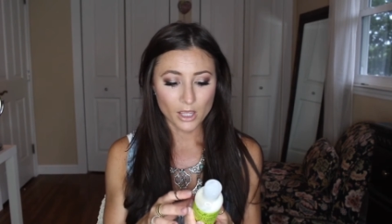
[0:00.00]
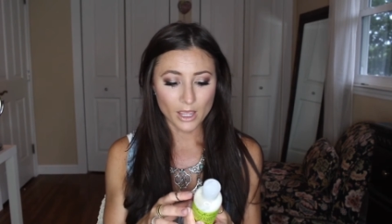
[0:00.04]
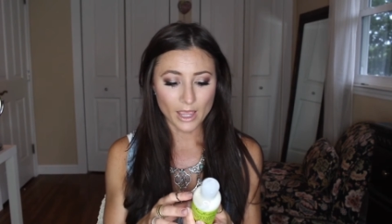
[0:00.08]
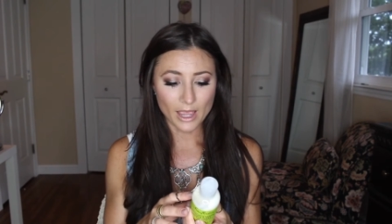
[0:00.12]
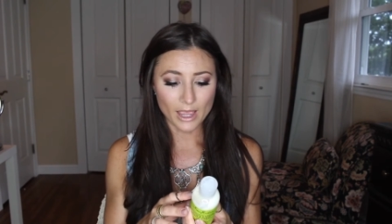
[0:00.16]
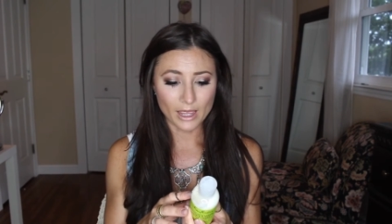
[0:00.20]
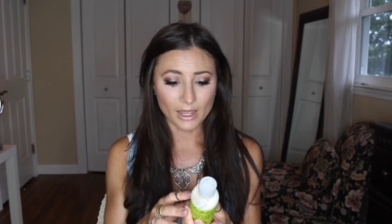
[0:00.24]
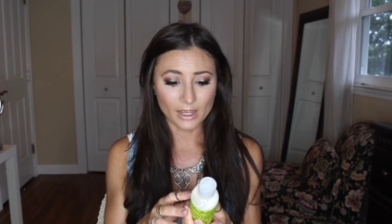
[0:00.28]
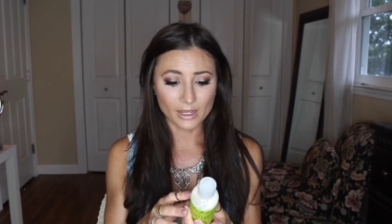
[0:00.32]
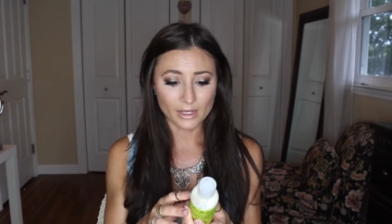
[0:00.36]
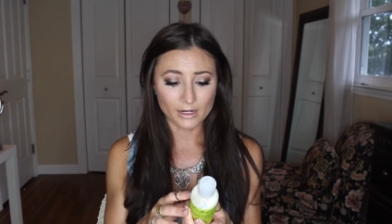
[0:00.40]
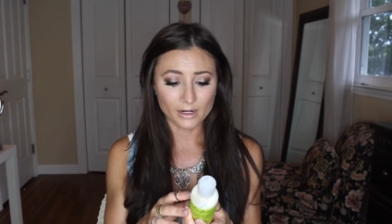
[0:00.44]

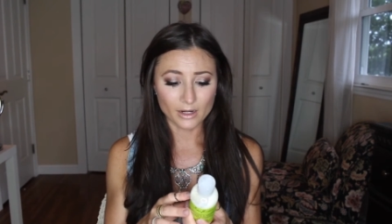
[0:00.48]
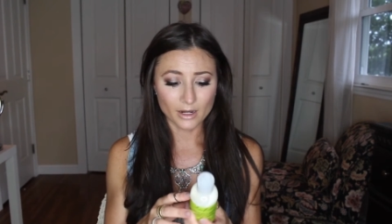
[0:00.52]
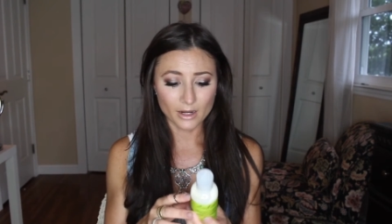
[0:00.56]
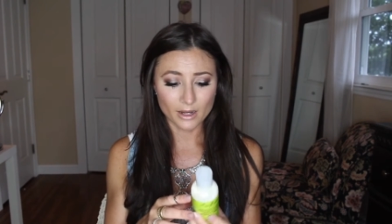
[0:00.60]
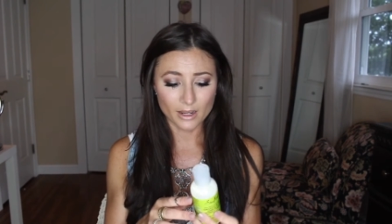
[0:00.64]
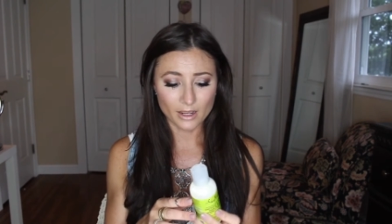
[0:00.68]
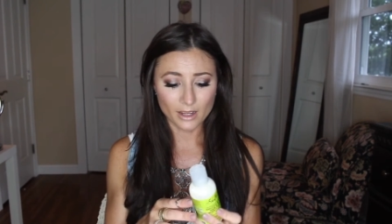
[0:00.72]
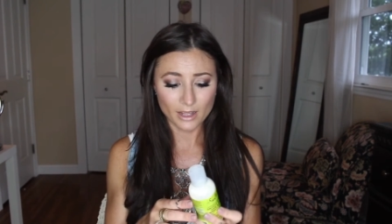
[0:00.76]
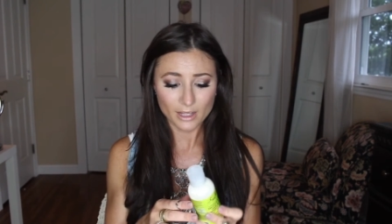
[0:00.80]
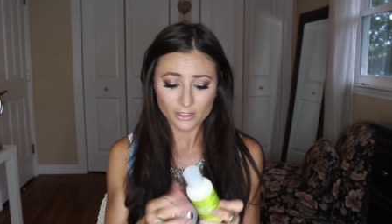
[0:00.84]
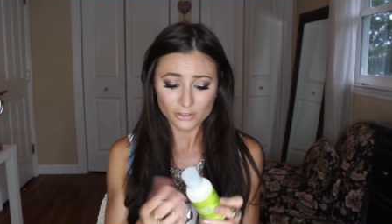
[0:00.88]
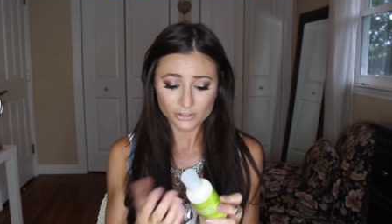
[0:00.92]
And
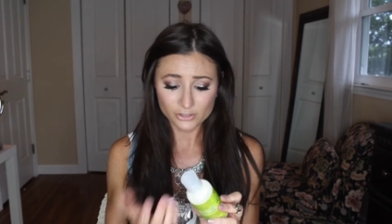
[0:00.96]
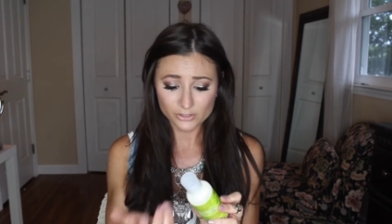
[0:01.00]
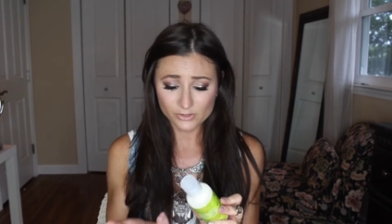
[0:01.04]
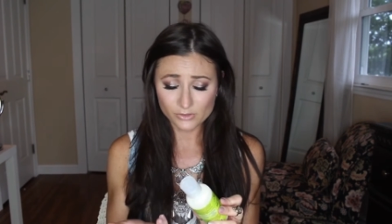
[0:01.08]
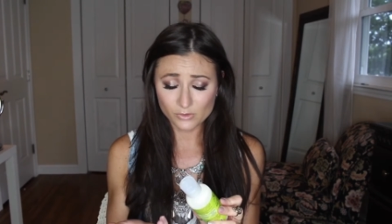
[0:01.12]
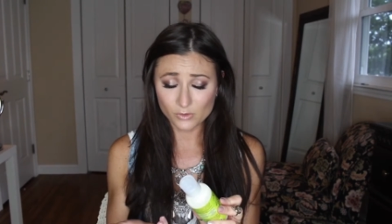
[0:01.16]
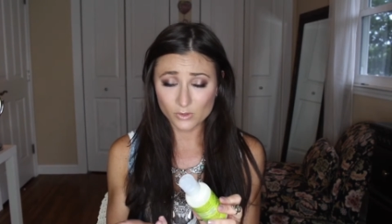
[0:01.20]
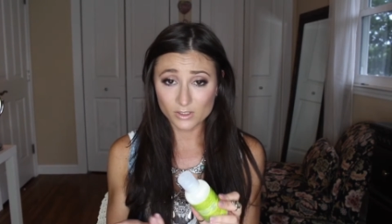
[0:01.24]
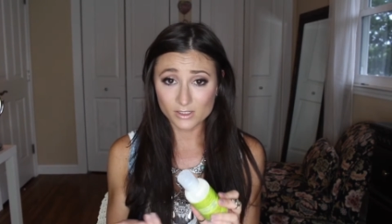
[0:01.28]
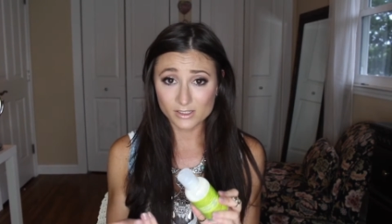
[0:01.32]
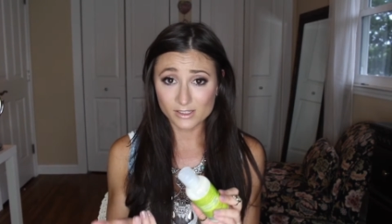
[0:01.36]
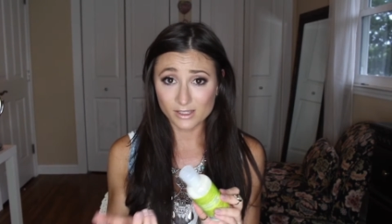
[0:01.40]
I just
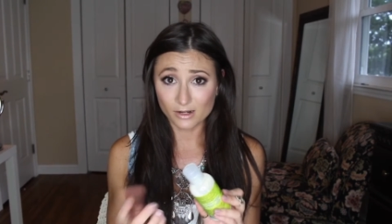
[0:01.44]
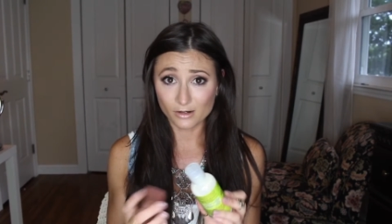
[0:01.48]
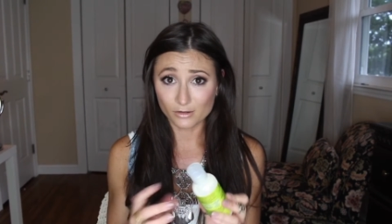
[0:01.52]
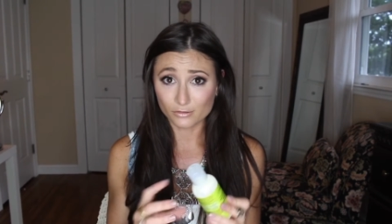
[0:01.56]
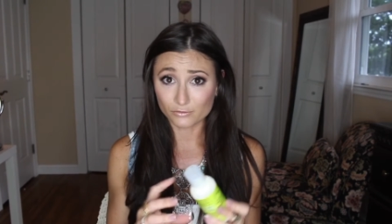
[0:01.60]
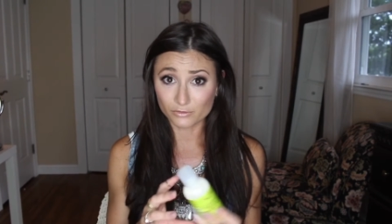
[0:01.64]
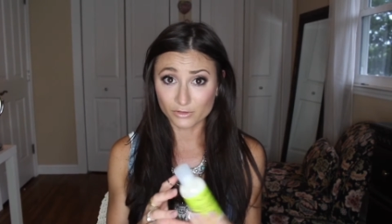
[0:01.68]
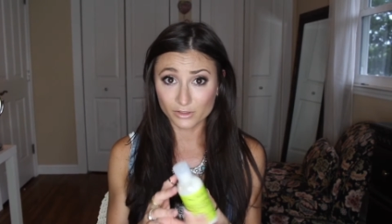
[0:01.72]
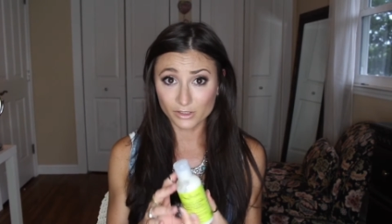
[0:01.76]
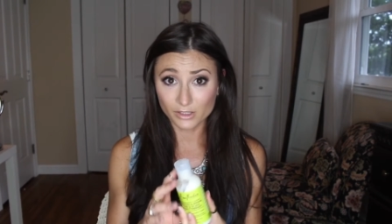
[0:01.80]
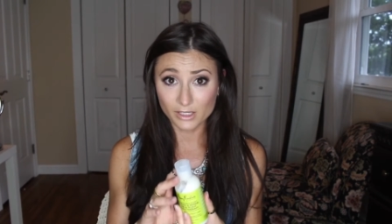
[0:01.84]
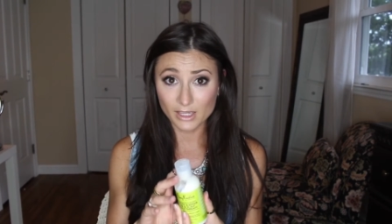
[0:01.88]
noticed that it
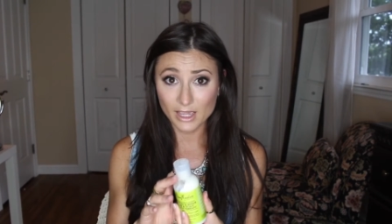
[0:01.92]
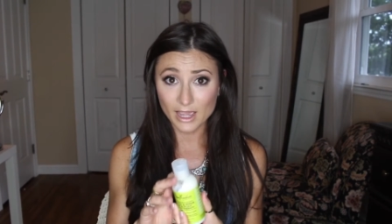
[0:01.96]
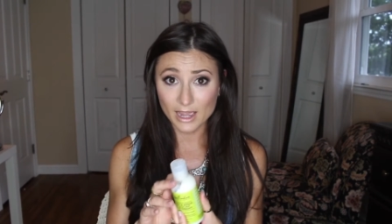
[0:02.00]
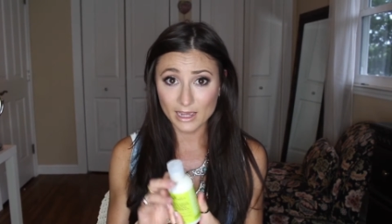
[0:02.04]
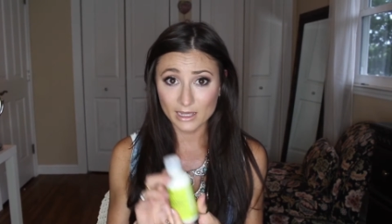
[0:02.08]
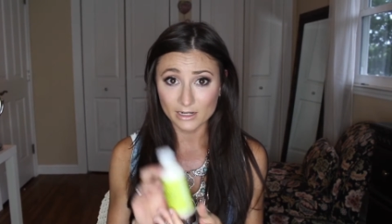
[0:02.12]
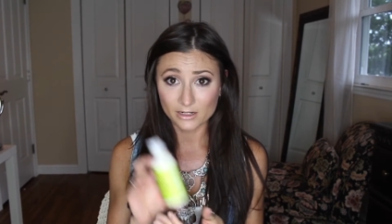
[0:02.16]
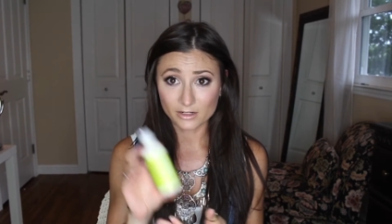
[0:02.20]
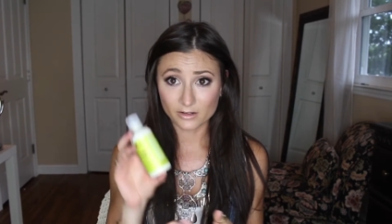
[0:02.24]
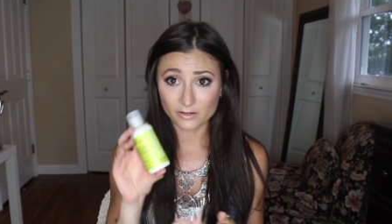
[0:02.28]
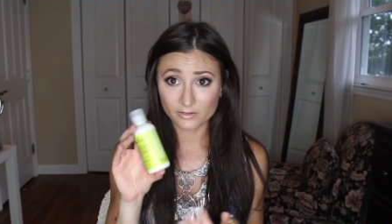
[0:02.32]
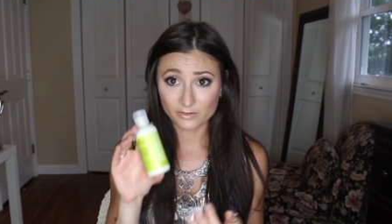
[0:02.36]
really
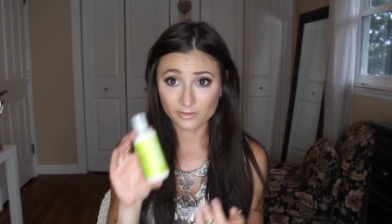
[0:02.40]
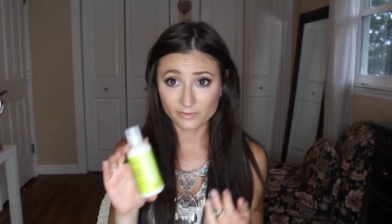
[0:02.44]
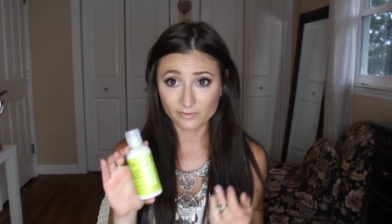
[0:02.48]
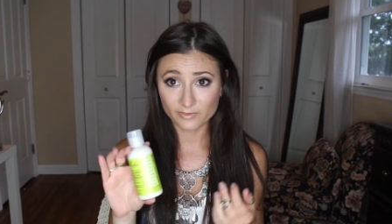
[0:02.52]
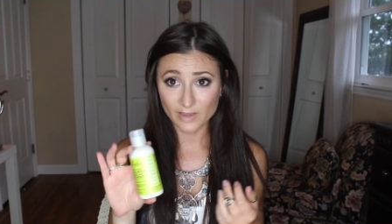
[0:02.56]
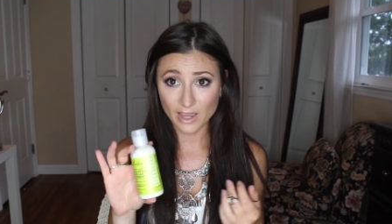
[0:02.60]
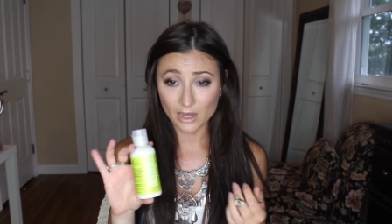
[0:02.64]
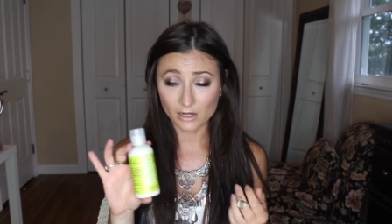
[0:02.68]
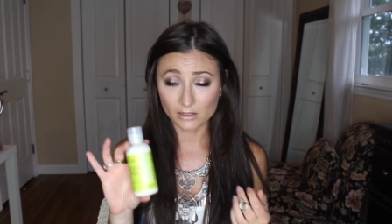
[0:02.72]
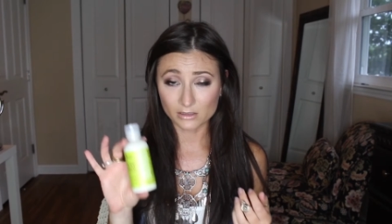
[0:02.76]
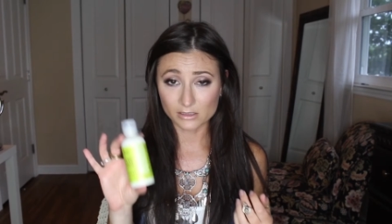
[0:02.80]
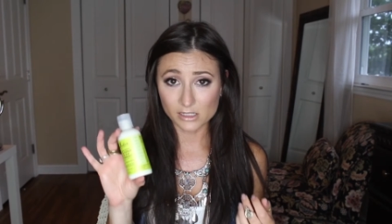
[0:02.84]
had an
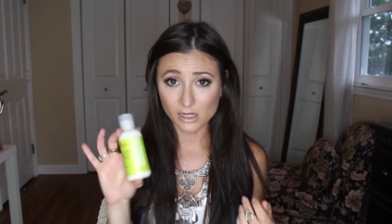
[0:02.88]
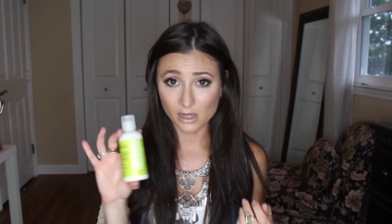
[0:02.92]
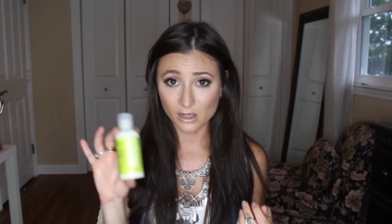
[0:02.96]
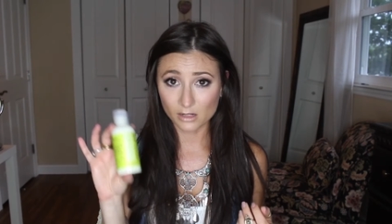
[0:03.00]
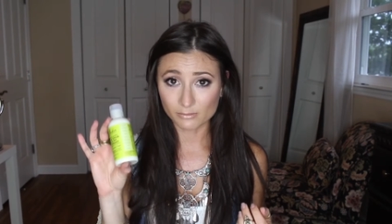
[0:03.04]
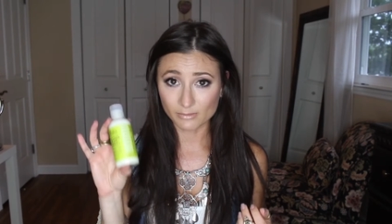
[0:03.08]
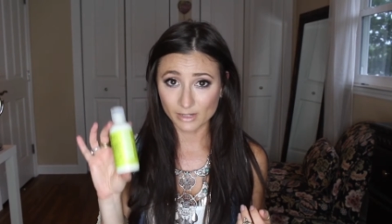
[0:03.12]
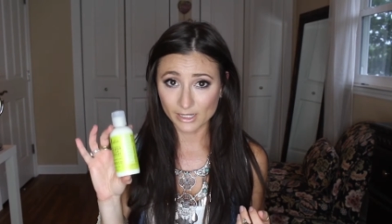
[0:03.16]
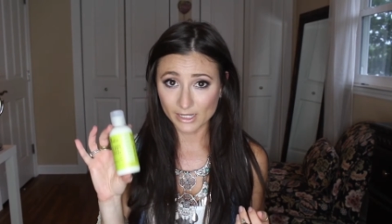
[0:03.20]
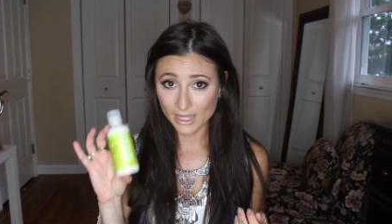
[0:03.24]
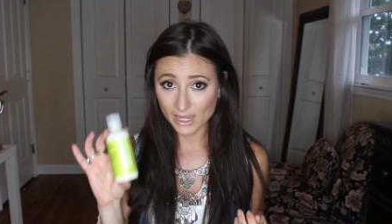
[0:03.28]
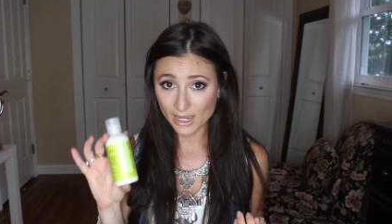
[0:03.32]
effect
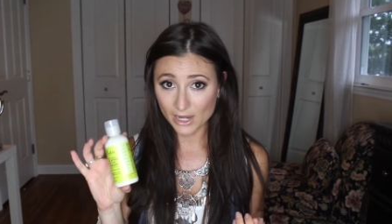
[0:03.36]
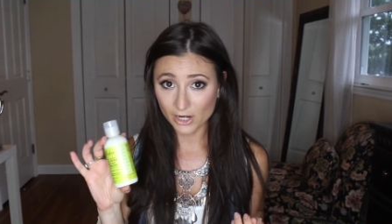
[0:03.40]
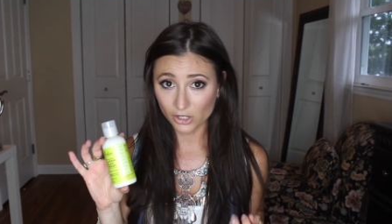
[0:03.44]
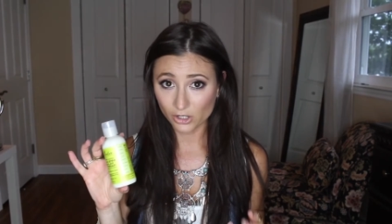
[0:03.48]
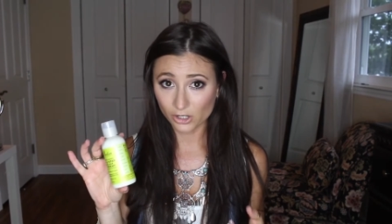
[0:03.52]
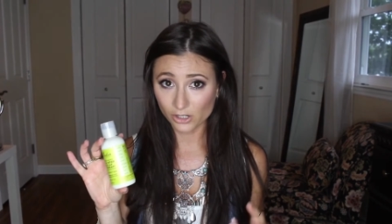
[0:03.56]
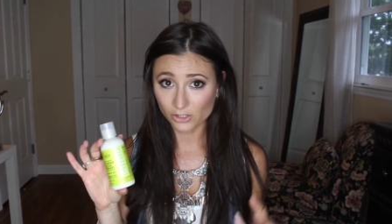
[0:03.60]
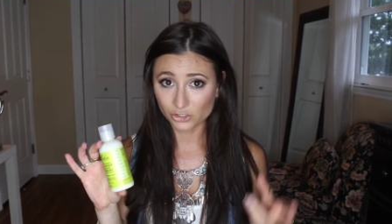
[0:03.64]
on my hair.